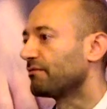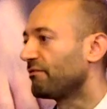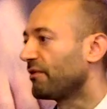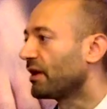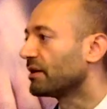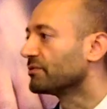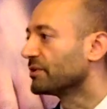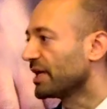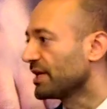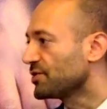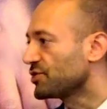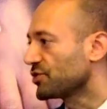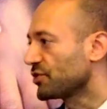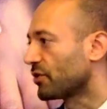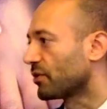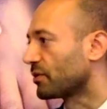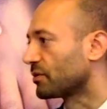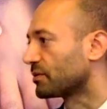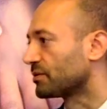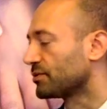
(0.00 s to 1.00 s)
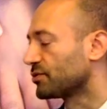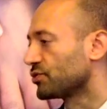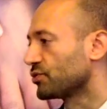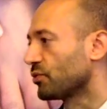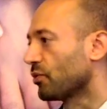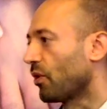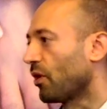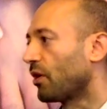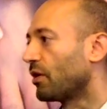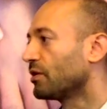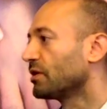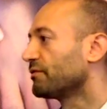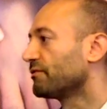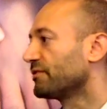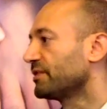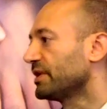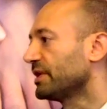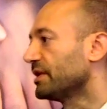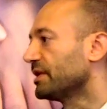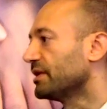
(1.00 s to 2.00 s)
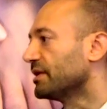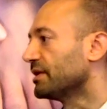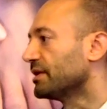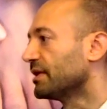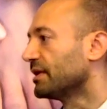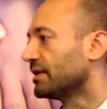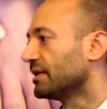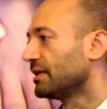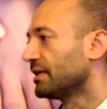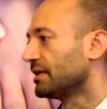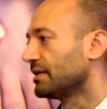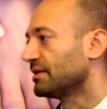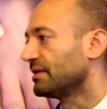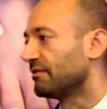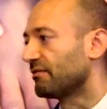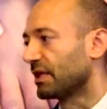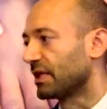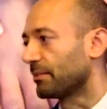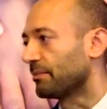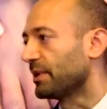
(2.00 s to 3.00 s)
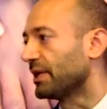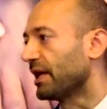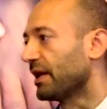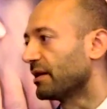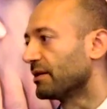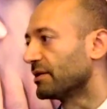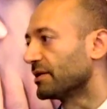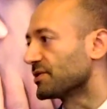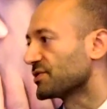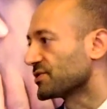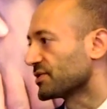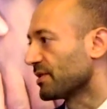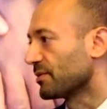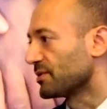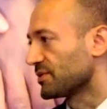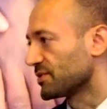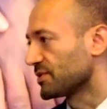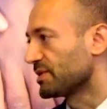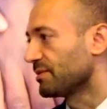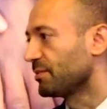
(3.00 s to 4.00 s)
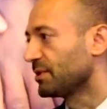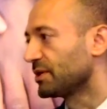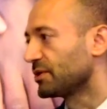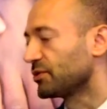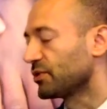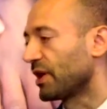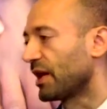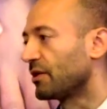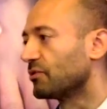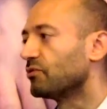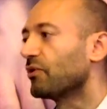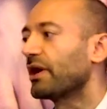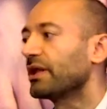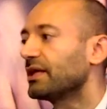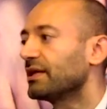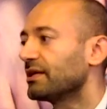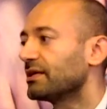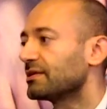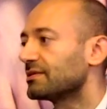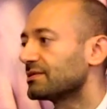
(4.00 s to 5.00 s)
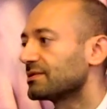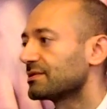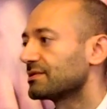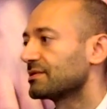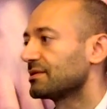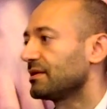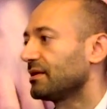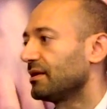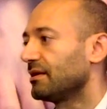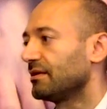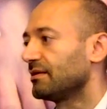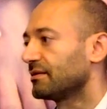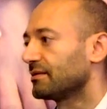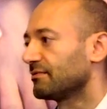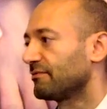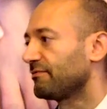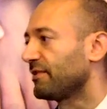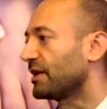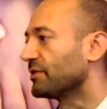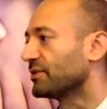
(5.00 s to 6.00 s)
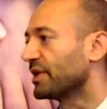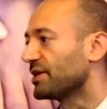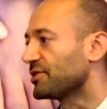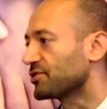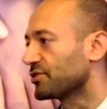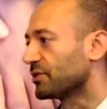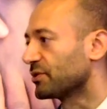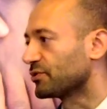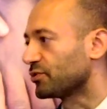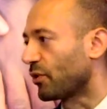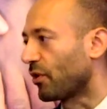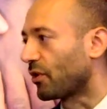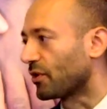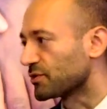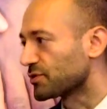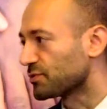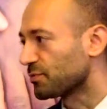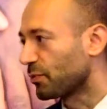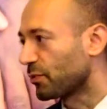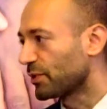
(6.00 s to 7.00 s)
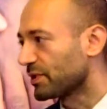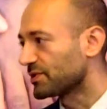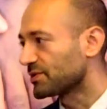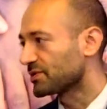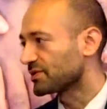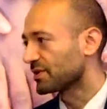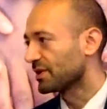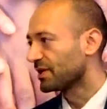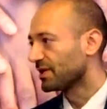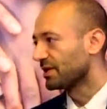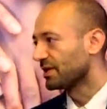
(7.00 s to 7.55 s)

foundational to all of the development areas, some, similar to how running is uh, foundational to all sports.